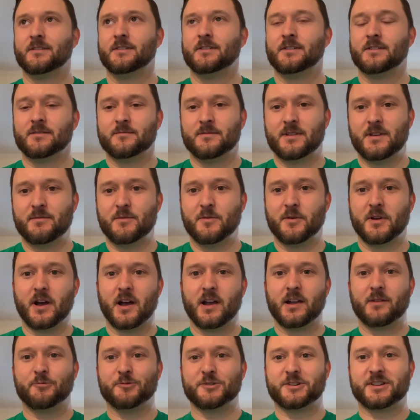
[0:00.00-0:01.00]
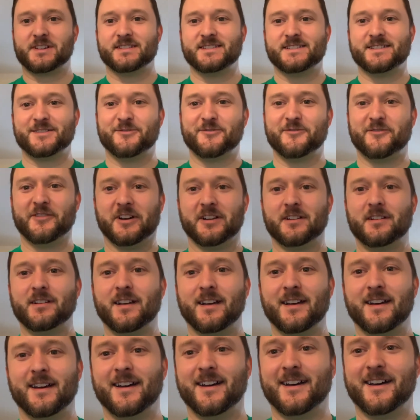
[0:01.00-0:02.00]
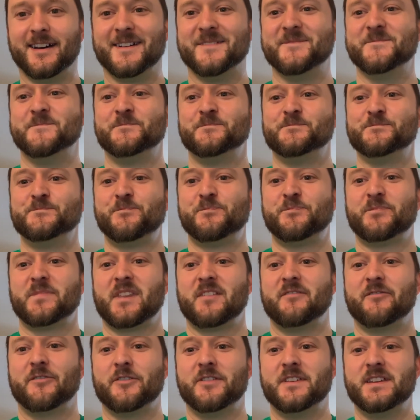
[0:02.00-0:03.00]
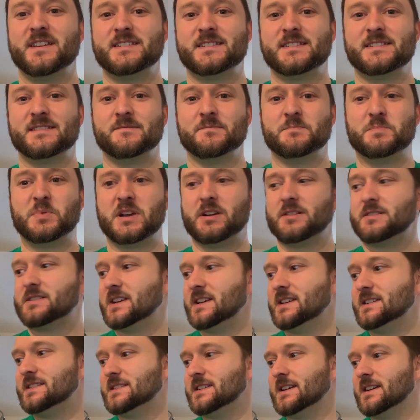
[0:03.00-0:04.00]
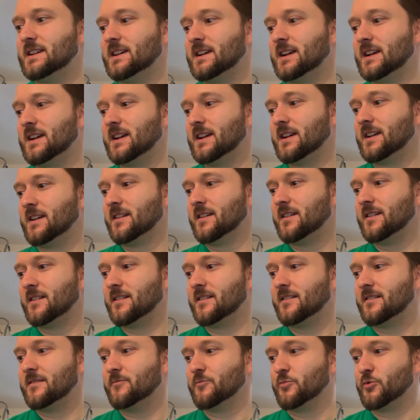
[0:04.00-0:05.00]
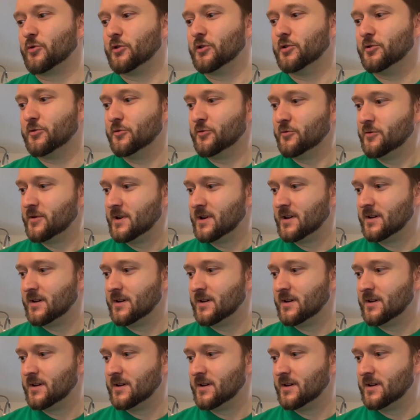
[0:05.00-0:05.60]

maybe what I would consider fun, for this beer tasting brew.